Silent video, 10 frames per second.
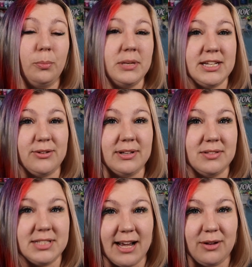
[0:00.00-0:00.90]
your
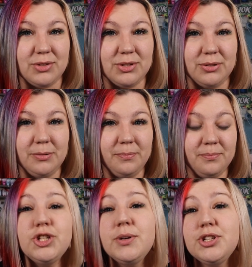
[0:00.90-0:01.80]
materials down to
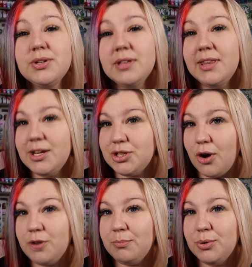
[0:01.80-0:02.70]
to ensure that they
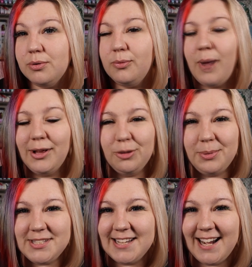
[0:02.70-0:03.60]
don't move while you're
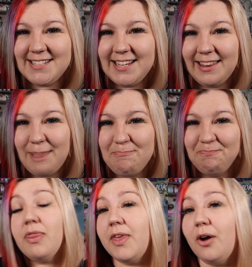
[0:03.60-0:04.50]
busy cutting them.
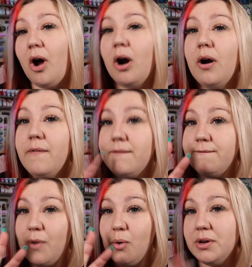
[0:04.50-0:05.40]
There are
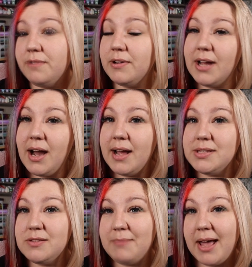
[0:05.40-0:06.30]
four different
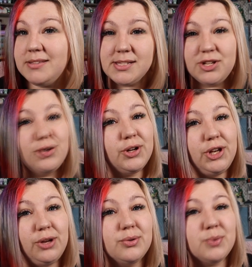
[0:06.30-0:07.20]
kinds of mats that you
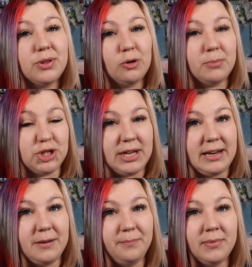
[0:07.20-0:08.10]
can use with your
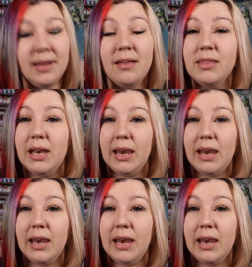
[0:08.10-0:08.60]
machine. The